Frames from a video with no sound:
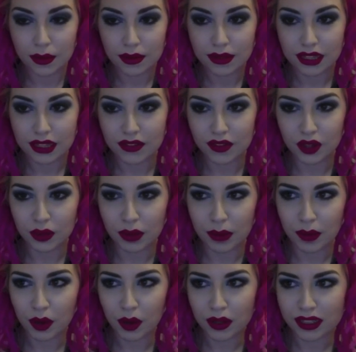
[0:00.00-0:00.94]
Even though my
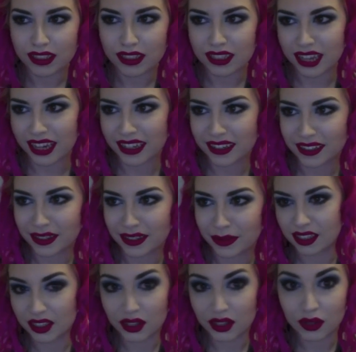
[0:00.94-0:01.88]
body's tired.
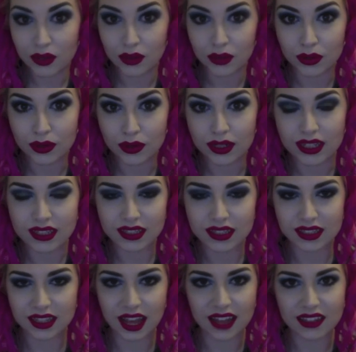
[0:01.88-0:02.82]
So,
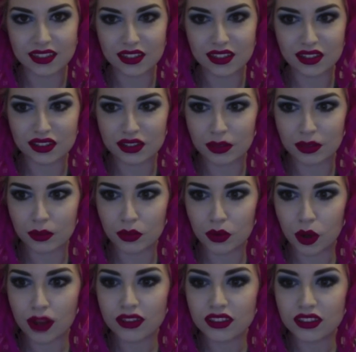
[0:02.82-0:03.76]
let's answer some
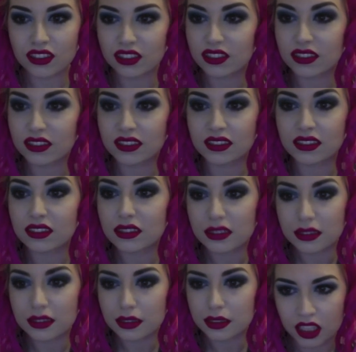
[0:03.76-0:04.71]

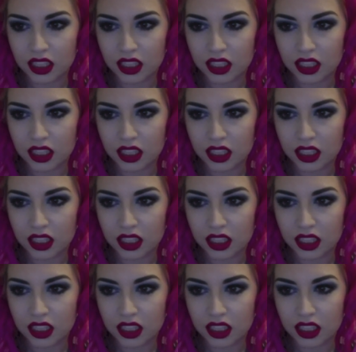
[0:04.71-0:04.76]
questions.